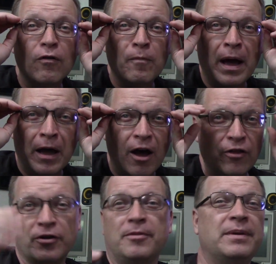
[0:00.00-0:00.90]
of my
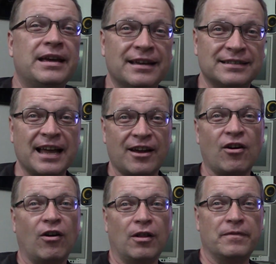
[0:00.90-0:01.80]
other Amigas got
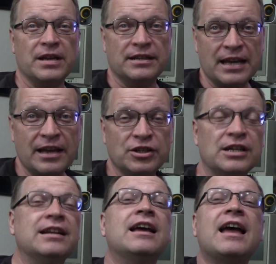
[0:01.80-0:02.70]
all of the
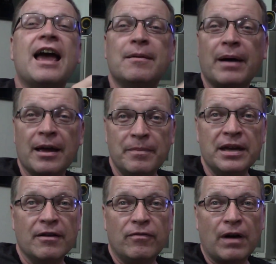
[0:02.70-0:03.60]
attention, and my
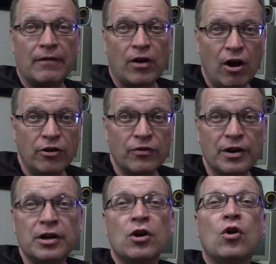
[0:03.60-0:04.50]
Amiga
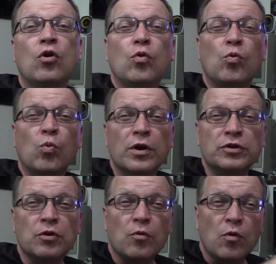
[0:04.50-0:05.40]
500
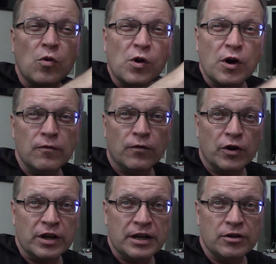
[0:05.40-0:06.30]
was
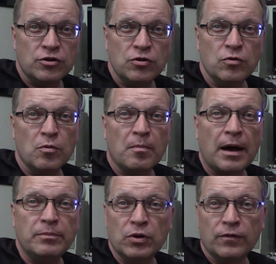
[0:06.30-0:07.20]
converted into
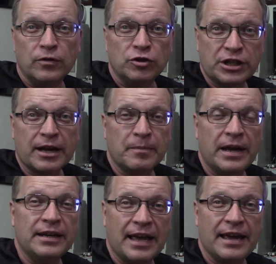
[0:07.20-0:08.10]
my beautiful
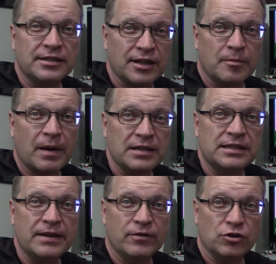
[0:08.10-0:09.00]
Checkmate case done by
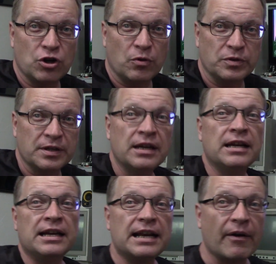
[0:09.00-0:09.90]
Stephen Jones.
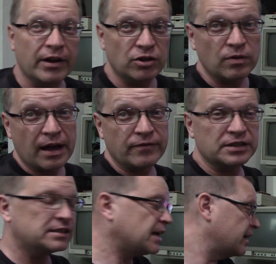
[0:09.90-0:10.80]
Now, I do have a
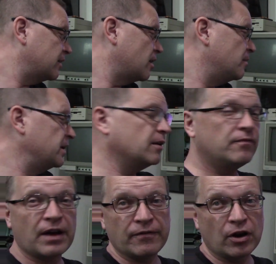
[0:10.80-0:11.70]
second Amiga
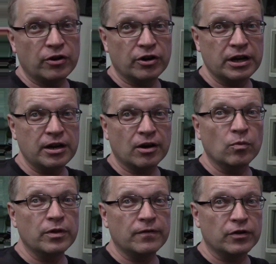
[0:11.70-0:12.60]
500 here
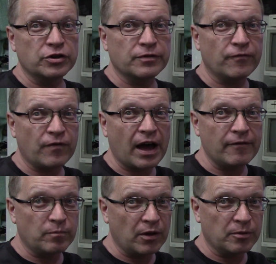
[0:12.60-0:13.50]
with a version
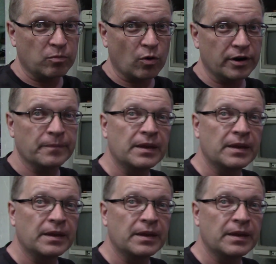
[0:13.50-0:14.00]
5 motherboard.